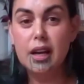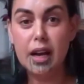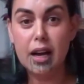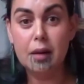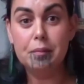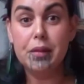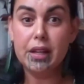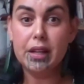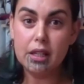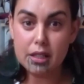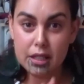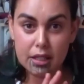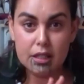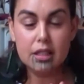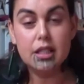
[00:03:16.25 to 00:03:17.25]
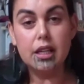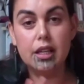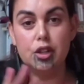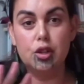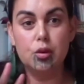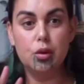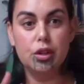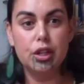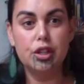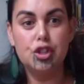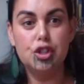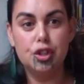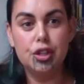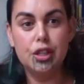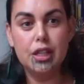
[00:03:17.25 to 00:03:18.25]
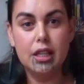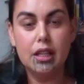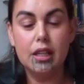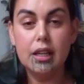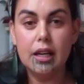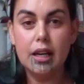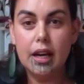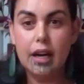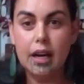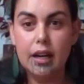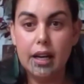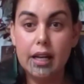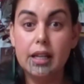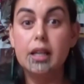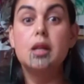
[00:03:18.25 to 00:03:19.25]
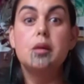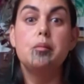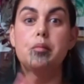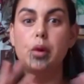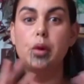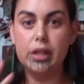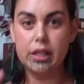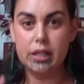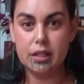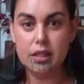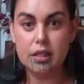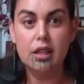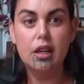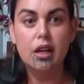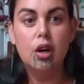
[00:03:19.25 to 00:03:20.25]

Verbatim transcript: um, that it does take you on a journey uh, and it embodies